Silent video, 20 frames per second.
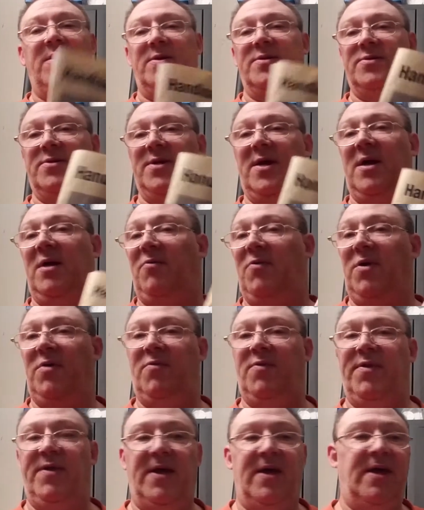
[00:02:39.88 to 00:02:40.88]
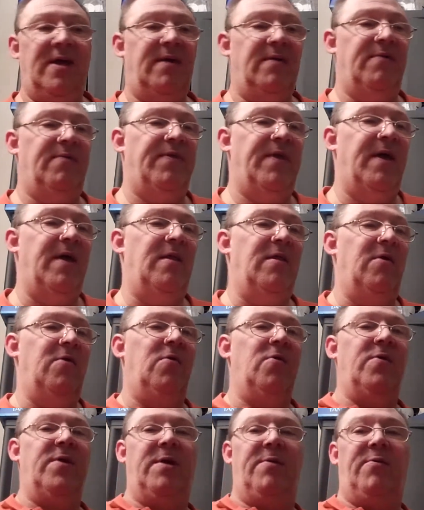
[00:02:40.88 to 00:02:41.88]
So yeah, I went with that
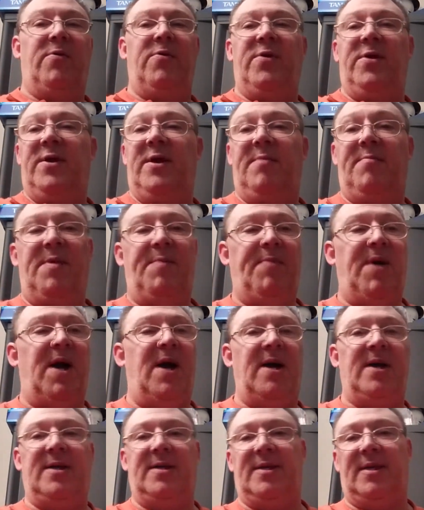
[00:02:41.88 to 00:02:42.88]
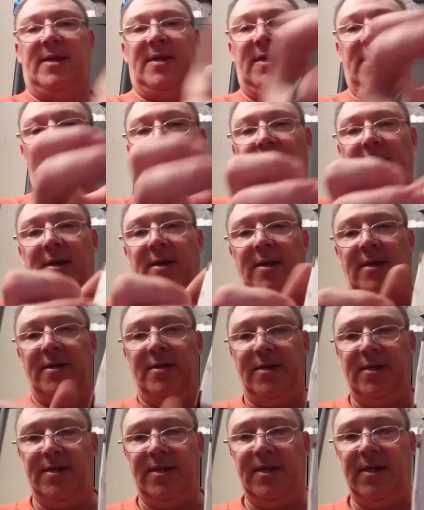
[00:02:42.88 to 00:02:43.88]
load. I wrote it on my box.
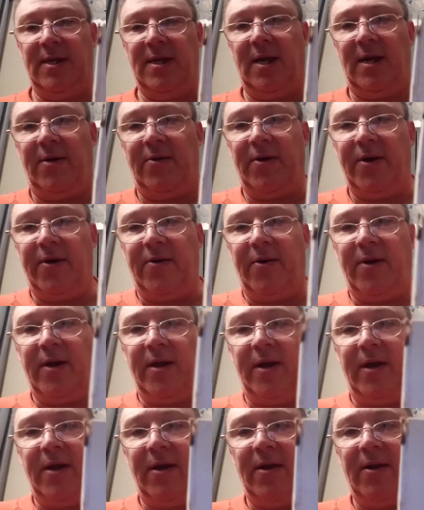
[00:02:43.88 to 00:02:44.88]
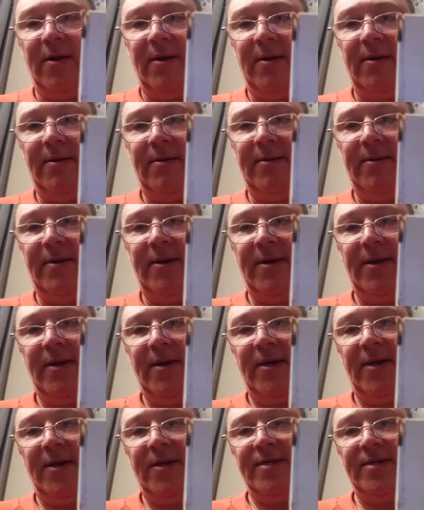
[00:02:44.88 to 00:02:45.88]
See, you got it written right here.
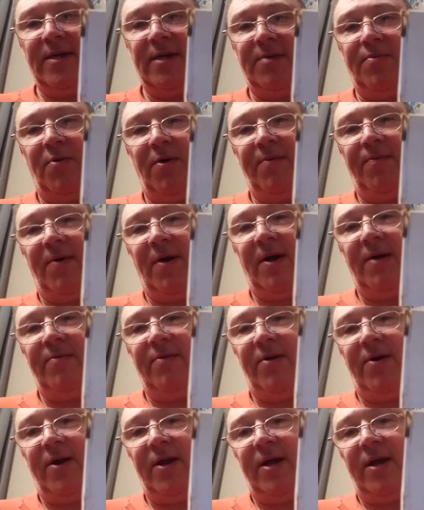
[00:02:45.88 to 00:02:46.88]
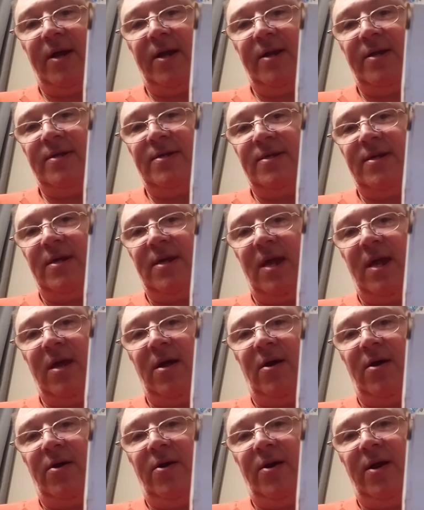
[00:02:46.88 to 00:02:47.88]
6.5 grains,
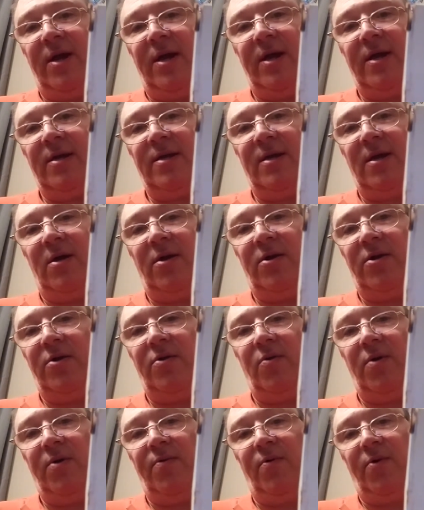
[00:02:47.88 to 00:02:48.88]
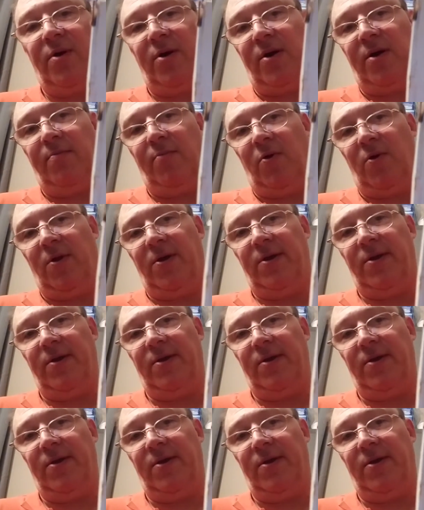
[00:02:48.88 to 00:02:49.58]
800X, 124 grain bullet.